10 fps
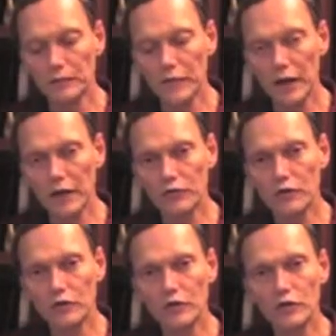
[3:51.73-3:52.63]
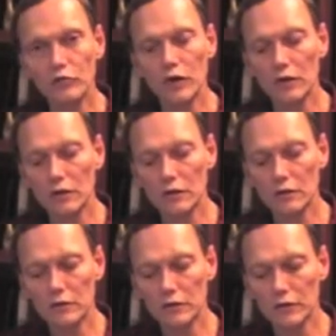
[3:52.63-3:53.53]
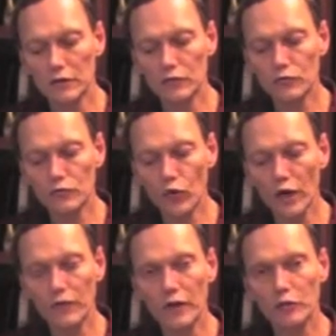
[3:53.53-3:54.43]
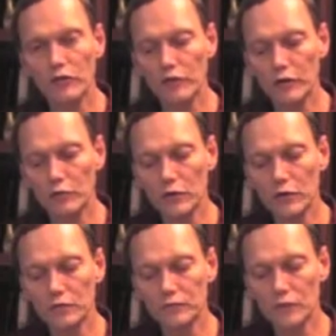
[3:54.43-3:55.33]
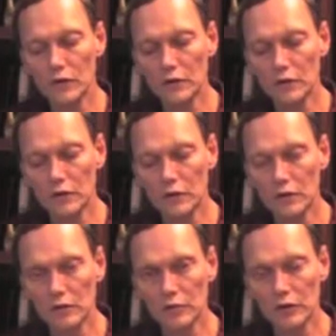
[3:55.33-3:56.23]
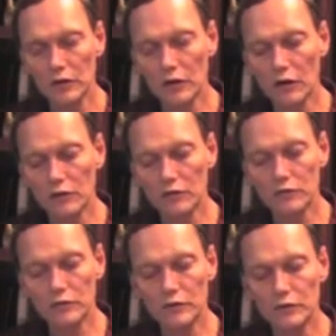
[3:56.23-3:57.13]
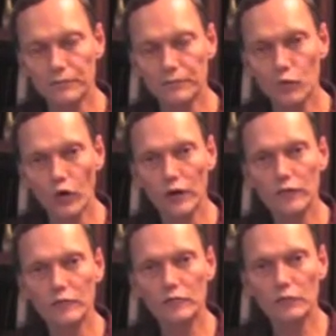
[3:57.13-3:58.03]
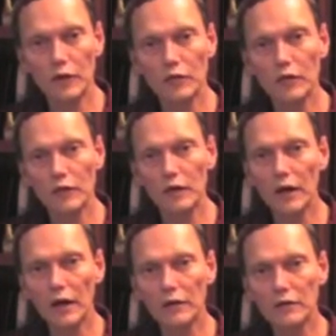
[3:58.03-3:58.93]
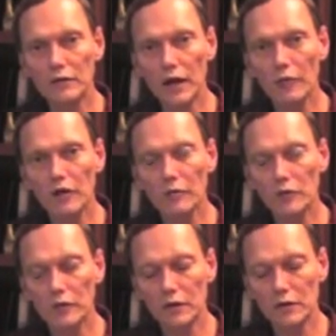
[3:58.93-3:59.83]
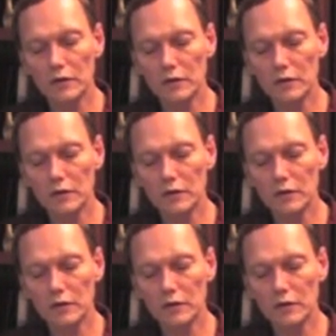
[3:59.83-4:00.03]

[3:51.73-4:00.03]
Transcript: I had a drug dealer buddy and his wife that had befriended me. He caught his wife in bed with another guy and stabbed him to death